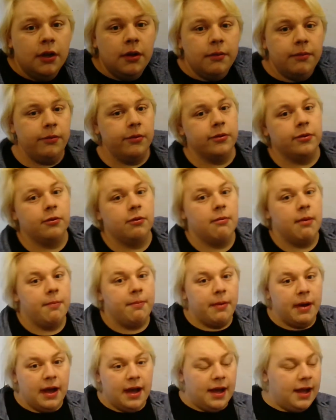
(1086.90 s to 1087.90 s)
You've also got my
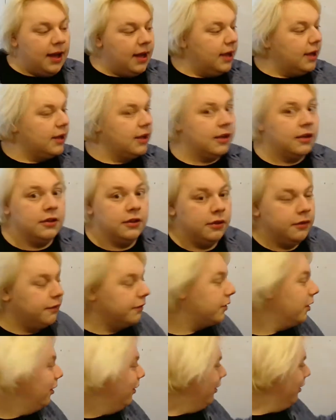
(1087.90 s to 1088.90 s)
bag, you've
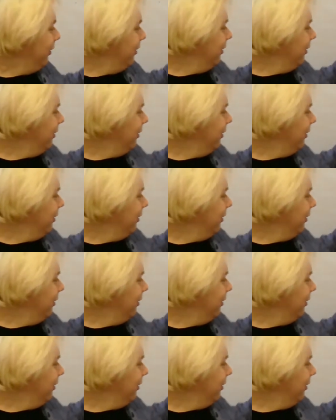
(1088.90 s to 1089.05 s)
got